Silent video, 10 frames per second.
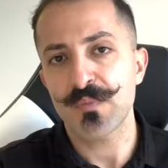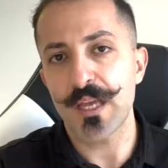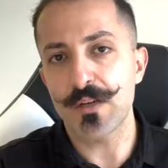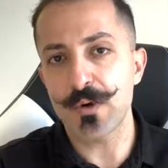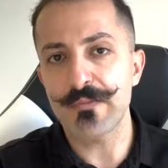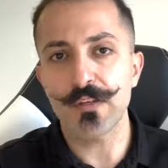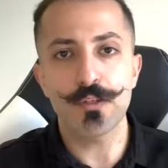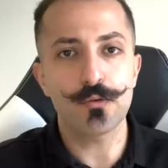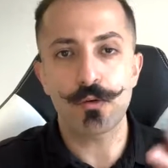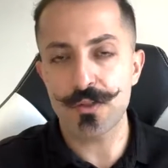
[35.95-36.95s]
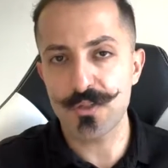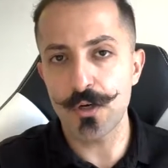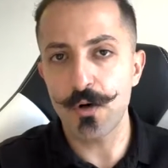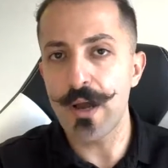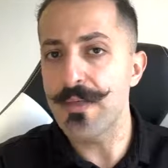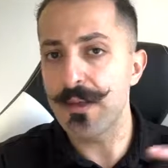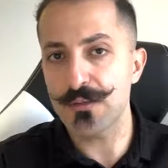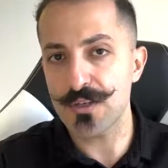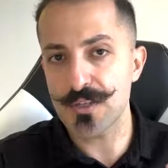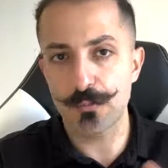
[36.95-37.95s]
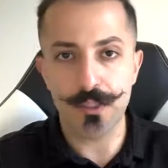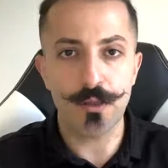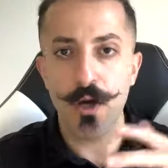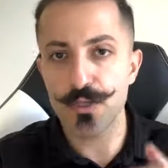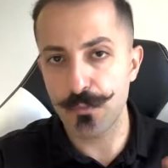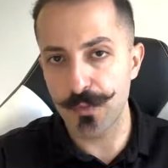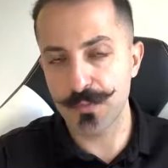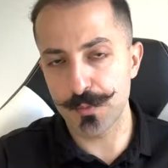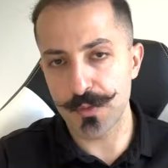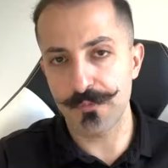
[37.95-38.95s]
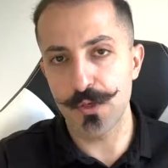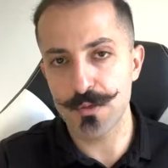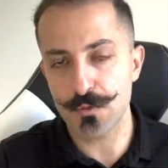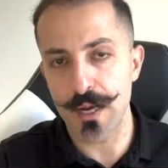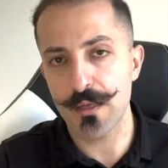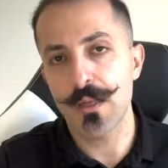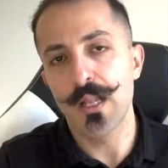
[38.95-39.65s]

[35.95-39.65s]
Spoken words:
in revenue or so, and then just simply launch multiple of those, right?